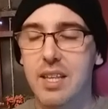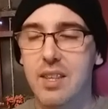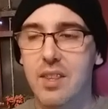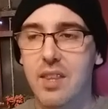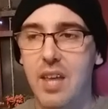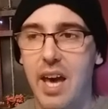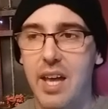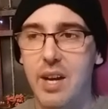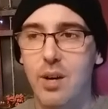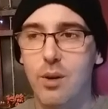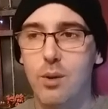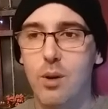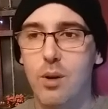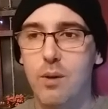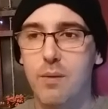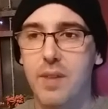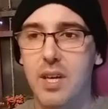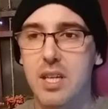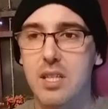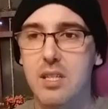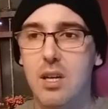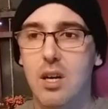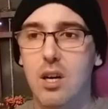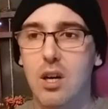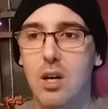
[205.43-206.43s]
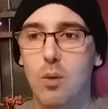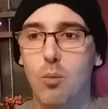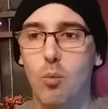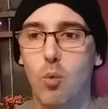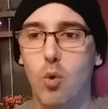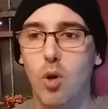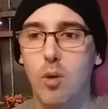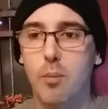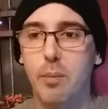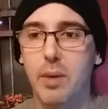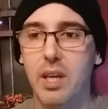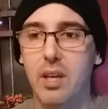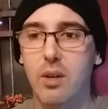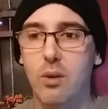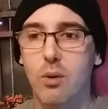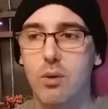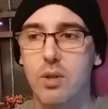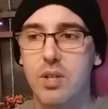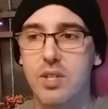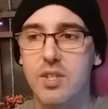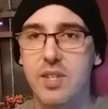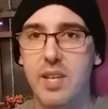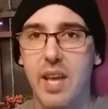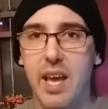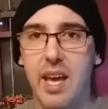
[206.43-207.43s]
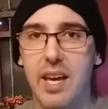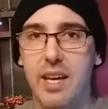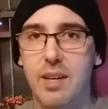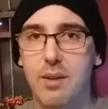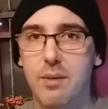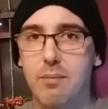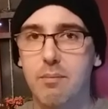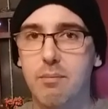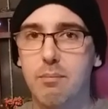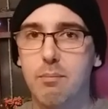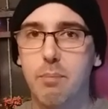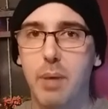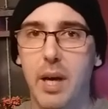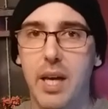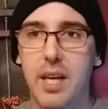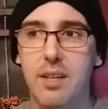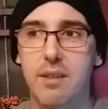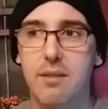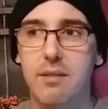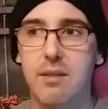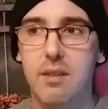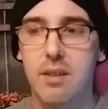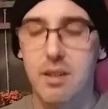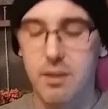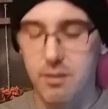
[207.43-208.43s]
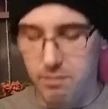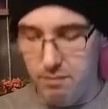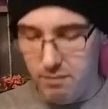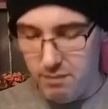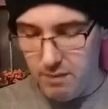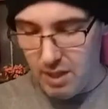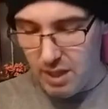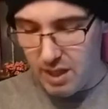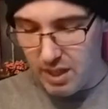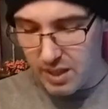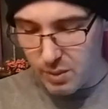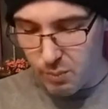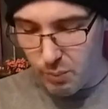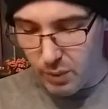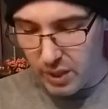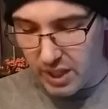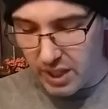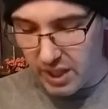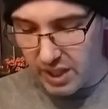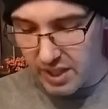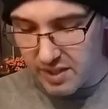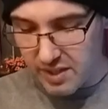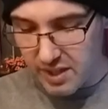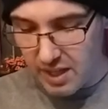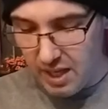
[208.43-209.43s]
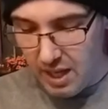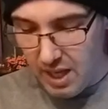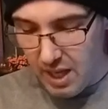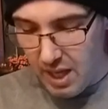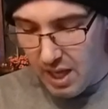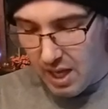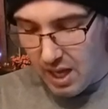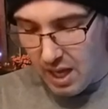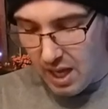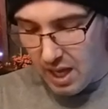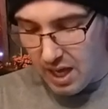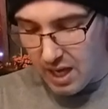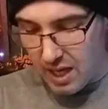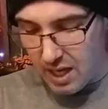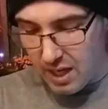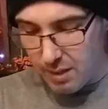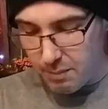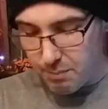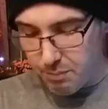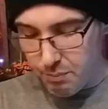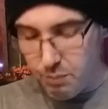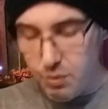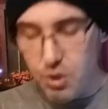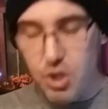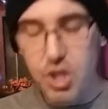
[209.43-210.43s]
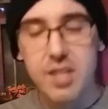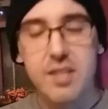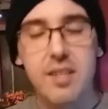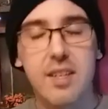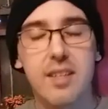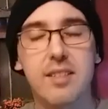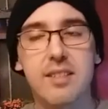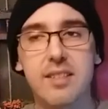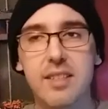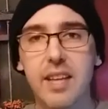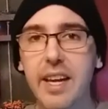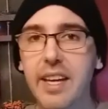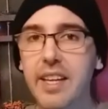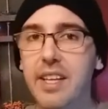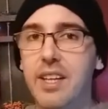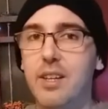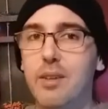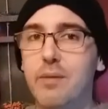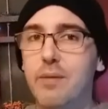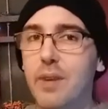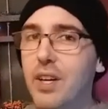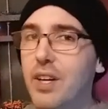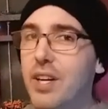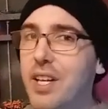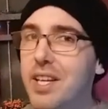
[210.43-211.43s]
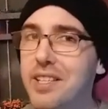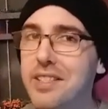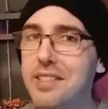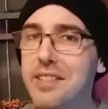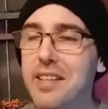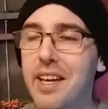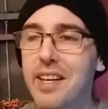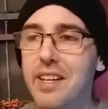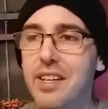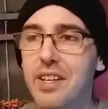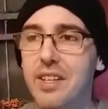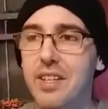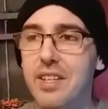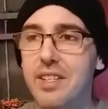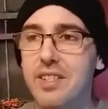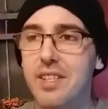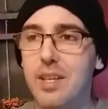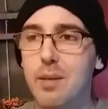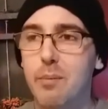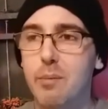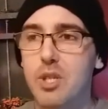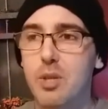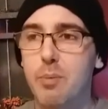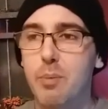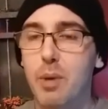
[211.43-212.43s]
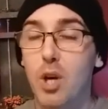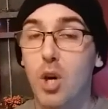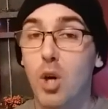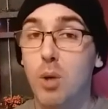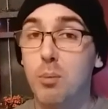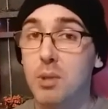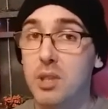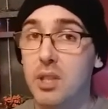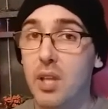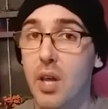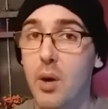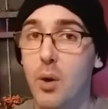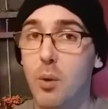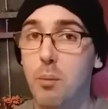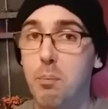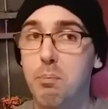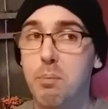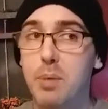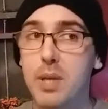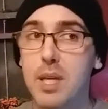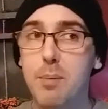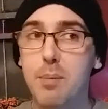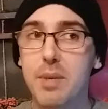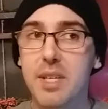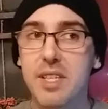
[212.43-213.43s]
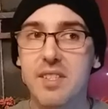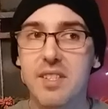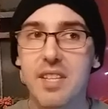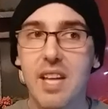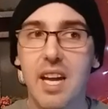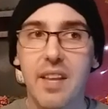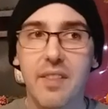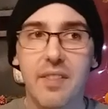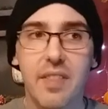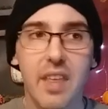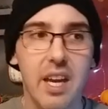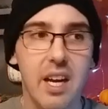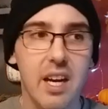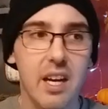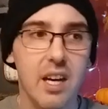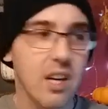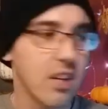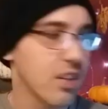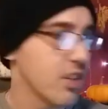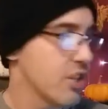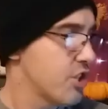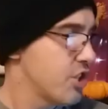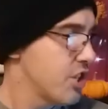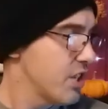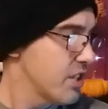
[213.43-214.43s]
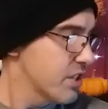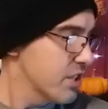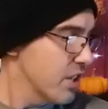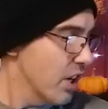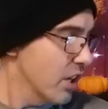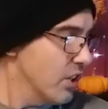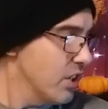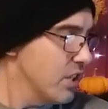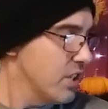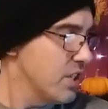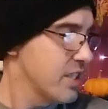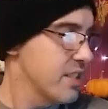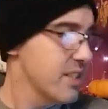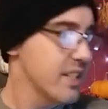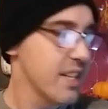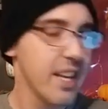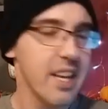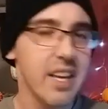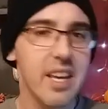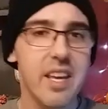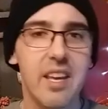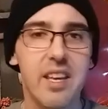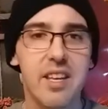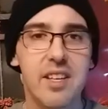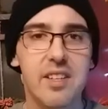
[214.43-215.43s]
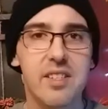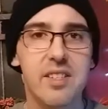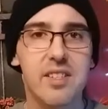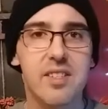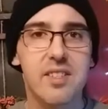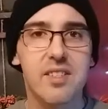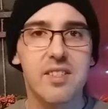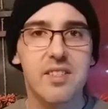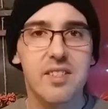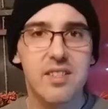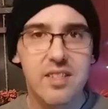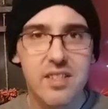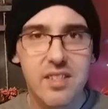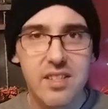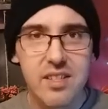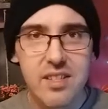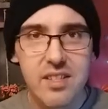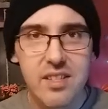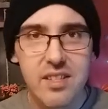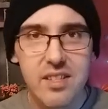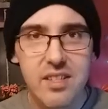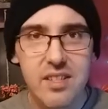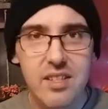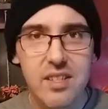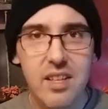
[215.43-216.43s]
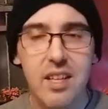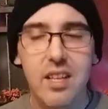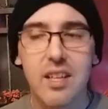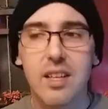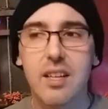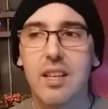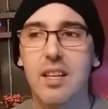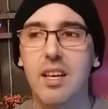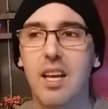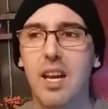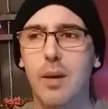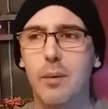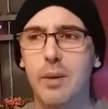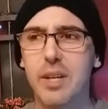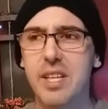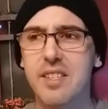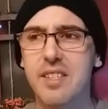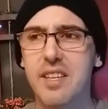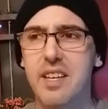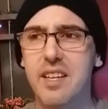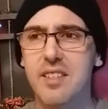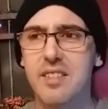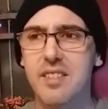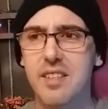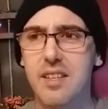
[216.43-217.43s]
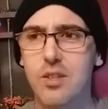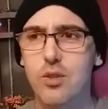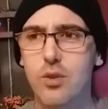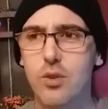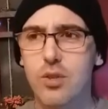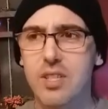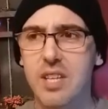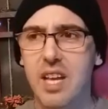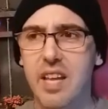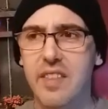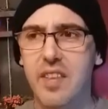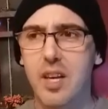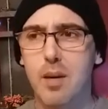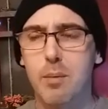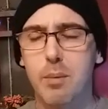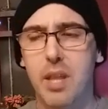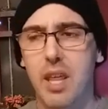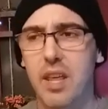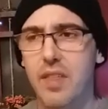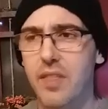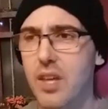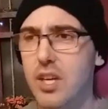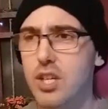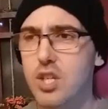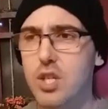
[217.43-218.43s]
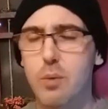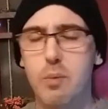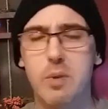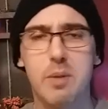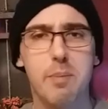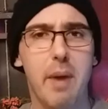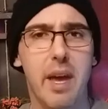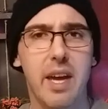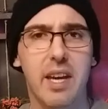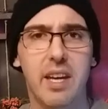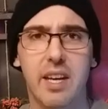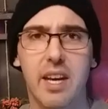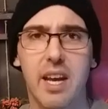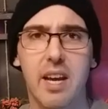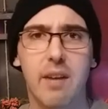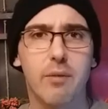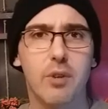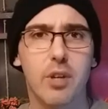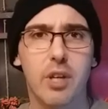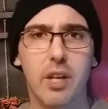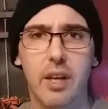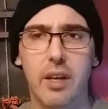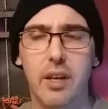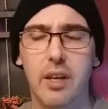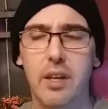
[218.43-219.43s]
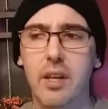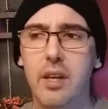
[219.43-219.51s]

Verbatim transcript: I don't know if that's heartwarming or sad, but it, it is what it is. Um, she's excited, very excited, it seems, to be home alone. B B's not there. She started to say his... And I want to say his sister's not there, but I thought she was back in Africa.